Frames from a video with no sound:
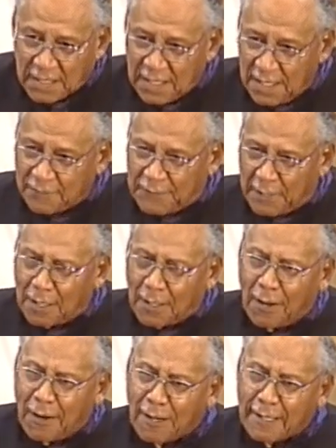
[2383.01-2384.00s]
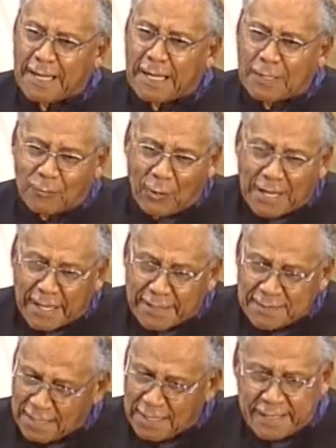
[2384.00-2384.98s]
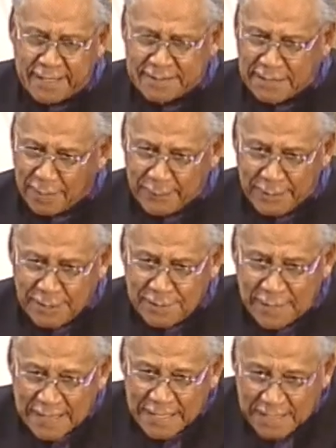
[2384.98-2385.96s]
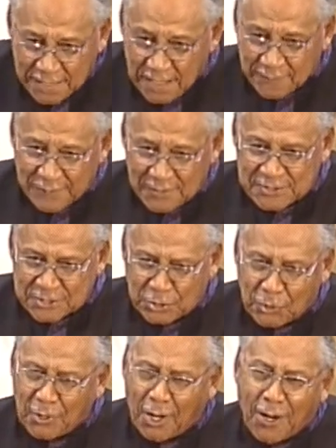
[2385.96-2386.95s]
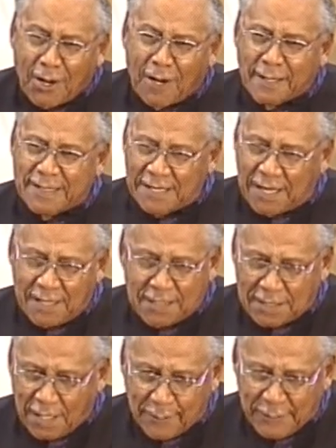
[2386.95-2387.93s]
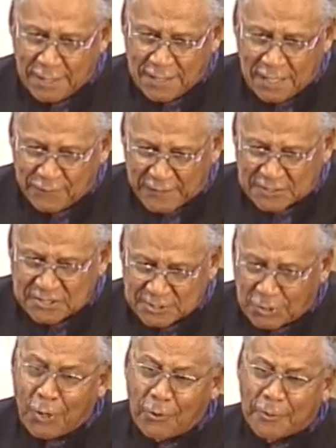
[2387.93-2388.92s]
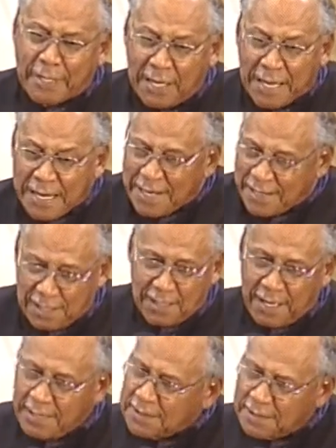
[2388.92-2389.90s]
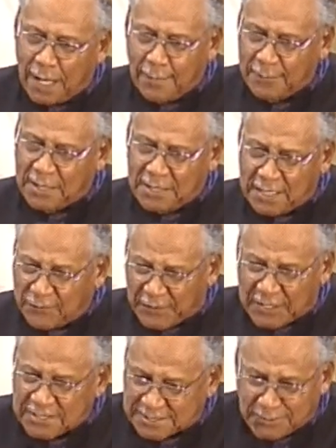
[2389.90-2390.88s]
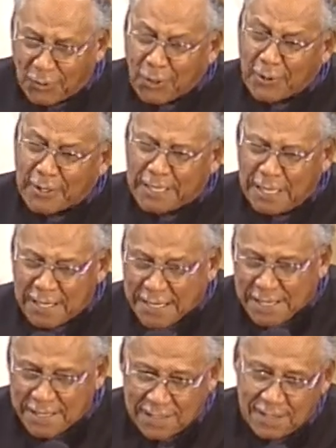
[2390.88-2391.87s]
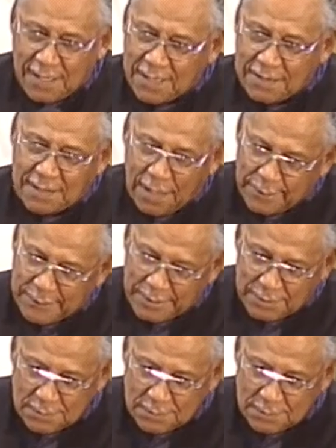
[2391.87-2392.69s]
If their heart ain't right, they ain't coming. If it's too hard, it ain't coming. If it's stony, it ain't coming. If it's thorny, it ain't coming.